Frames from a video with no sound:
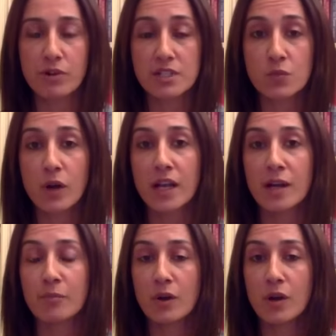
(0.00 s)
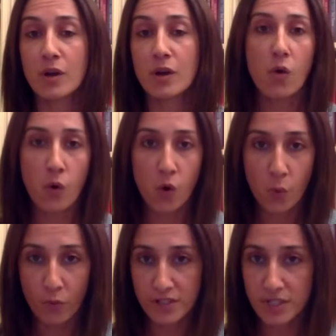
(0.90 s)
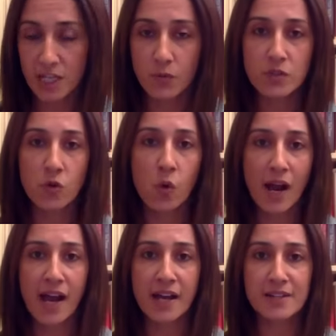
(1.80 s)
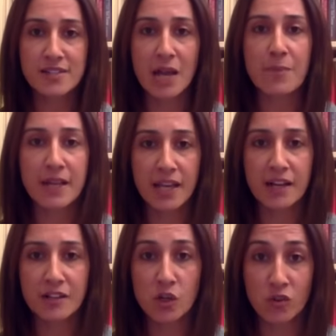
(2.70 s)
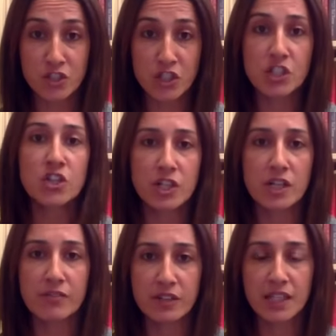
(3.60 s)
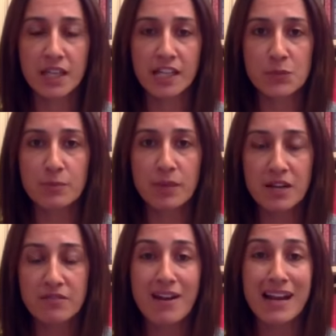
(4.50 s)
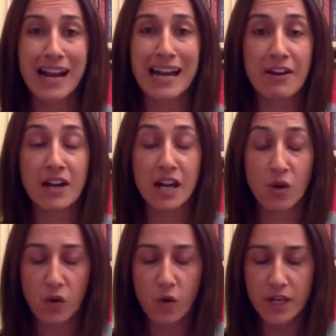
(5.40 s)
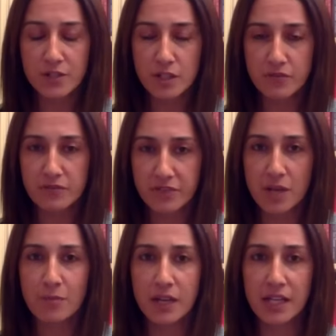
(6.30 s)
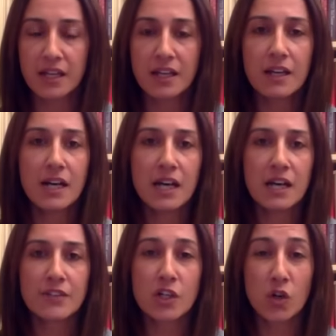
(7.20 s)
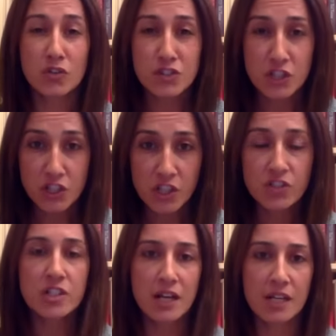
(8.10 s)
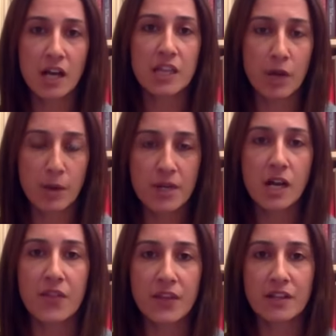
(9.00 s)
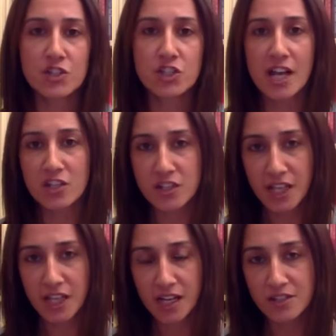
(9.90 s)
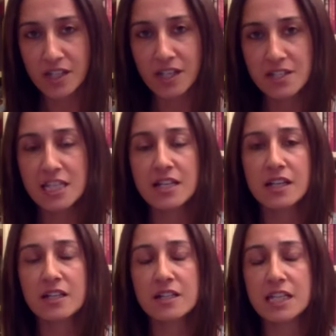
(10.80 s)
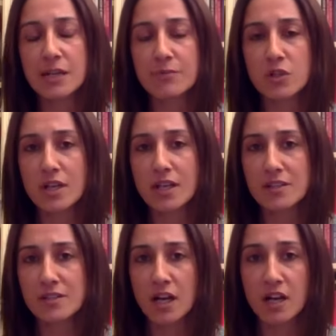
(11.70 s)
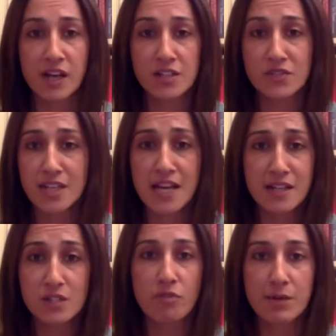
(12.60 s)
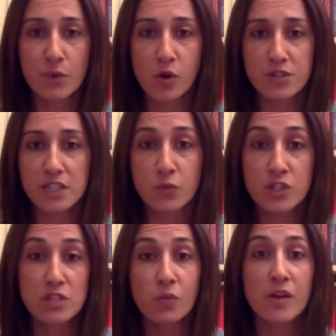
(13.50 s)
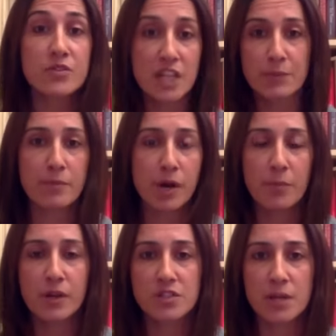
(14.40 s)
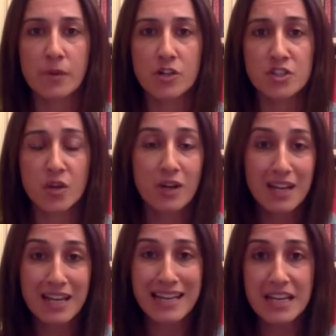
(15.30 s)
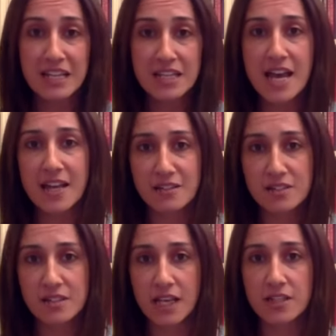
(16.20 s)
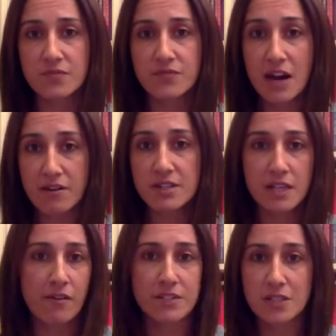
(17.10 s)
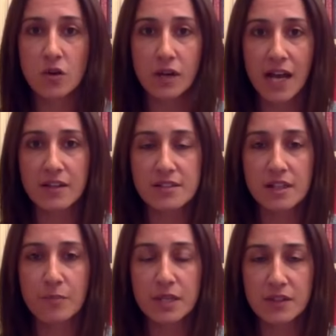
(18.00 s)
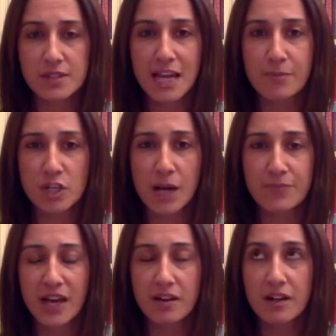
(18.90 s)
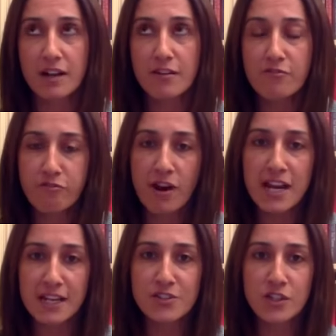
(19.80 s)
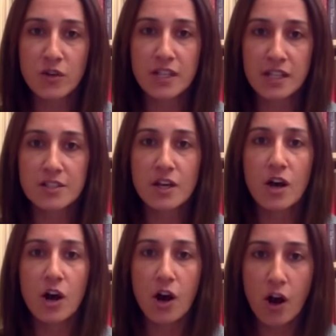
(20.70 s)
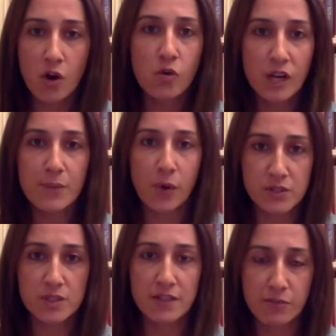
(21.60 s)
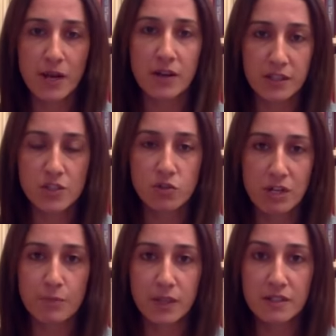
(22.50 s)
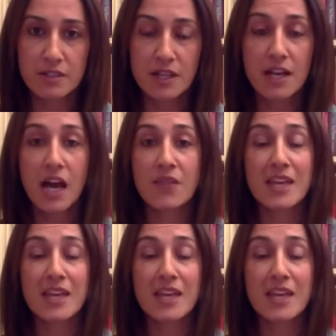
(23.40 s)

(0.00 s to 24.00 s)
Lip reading: Prince William or Prince Edward or Anne stepping in constitutionally for the King. It's been made very clear, quite sort of firmly, that constitutionally at the moment nothing has changed. The King is going to keep doing his affairs of state, his red boxes. We just won't see him in public so much. So yes, it's very serious, he's got cancer, but at the same time, that phrase, you know, he is wholly positive about his treatment and